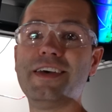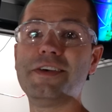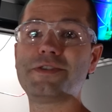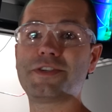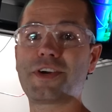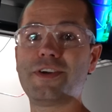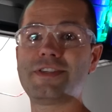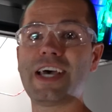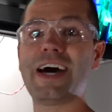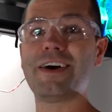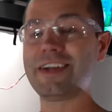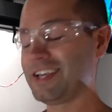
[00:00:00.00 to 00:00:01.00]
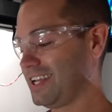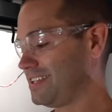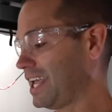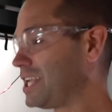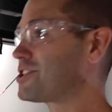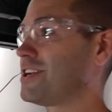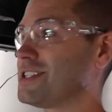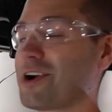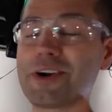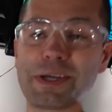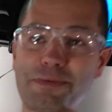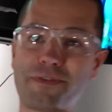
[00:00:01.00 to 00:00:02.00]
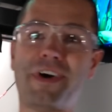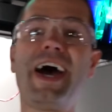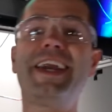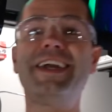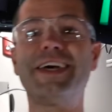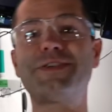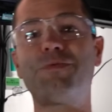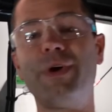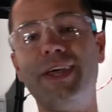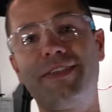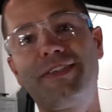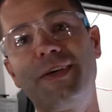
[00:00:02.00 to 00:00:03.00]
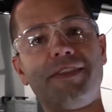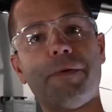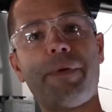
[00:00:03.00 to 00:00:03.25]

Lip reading: So it turns out nature has already provided us with the